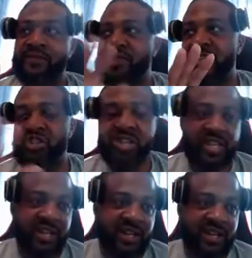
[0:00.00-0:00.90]
If she
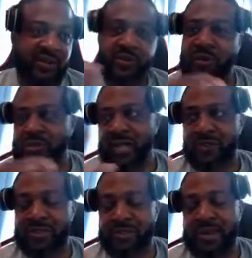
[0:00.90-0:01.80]
cheated on you or
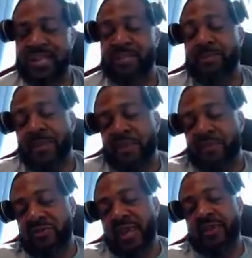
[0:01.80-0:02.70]
slept with somebody, you could be
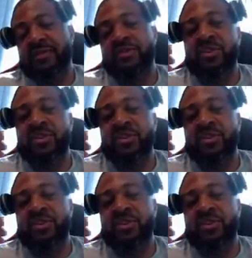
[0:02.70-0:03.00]
like, okay,